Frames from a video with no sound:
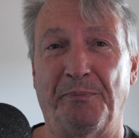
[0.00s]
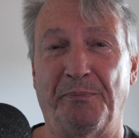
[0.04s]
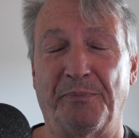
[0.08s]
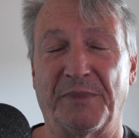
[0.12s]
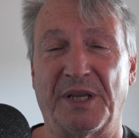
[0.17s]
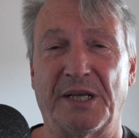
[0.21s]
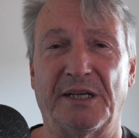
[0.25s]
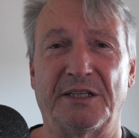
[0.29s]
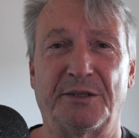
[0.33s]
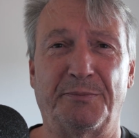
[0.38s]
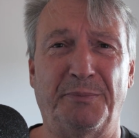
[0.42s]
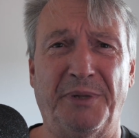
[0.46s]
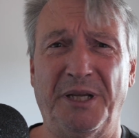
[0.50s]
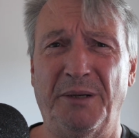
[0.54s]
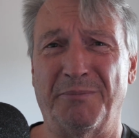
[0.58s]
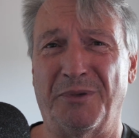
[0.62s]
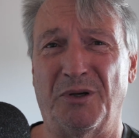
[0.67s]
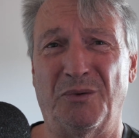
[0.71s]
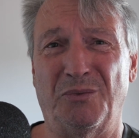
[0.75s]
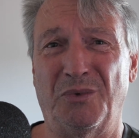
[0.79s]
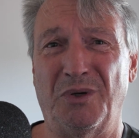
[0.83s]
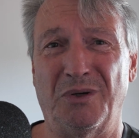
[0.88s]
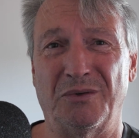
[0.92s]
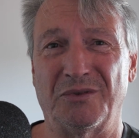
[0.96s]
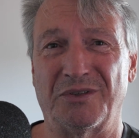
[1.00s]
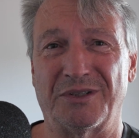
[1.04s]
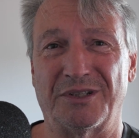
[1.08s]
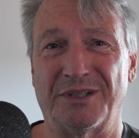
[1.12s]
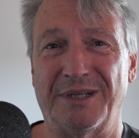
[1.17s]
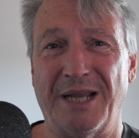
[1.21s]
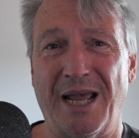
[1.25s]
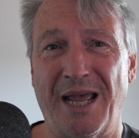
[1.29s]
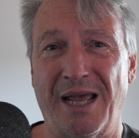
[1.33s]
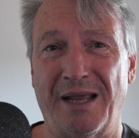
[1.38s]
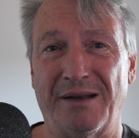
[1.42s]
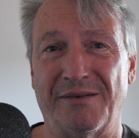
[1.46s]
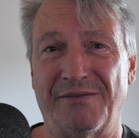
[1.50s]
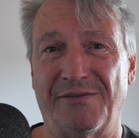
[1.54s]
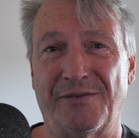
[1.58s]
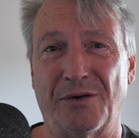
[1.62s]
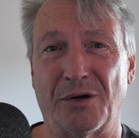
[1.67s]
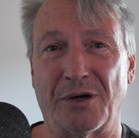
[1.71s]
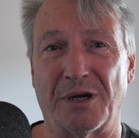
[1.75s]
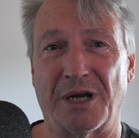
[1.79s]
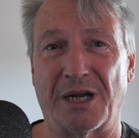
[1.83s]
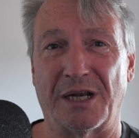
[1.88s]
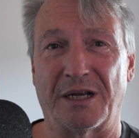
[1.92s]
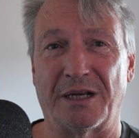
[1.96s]
because people won't stand
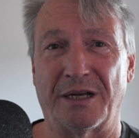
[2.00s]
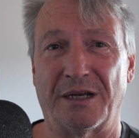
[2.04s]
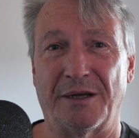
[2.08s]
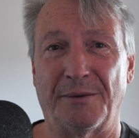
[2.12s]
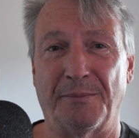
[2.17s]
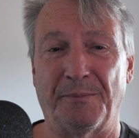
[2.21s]
for it.